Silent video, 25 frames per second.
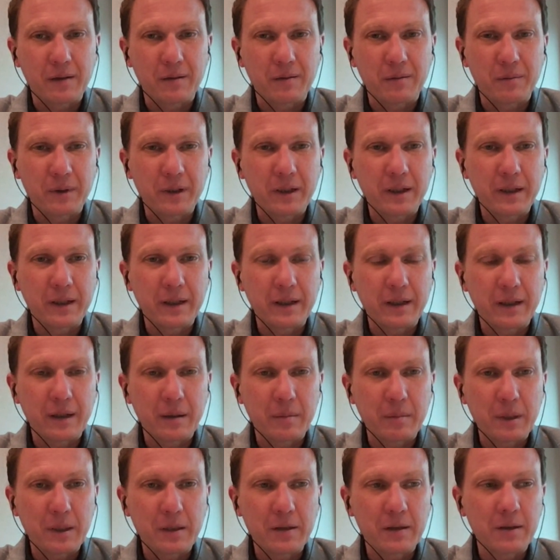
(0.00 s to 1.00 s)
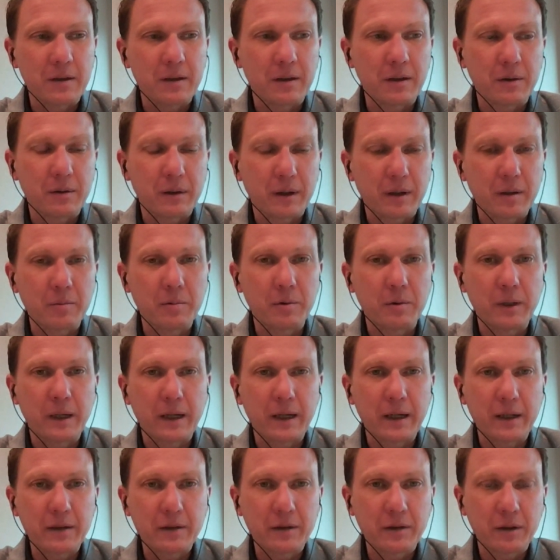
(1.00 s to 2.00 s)
really amidst incredible
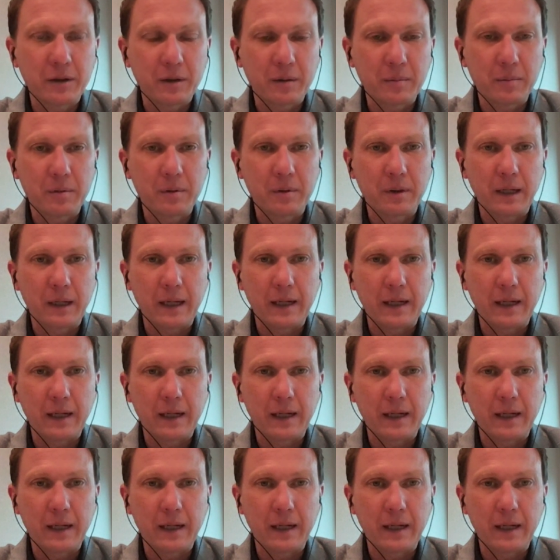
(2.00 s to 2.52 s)
hardship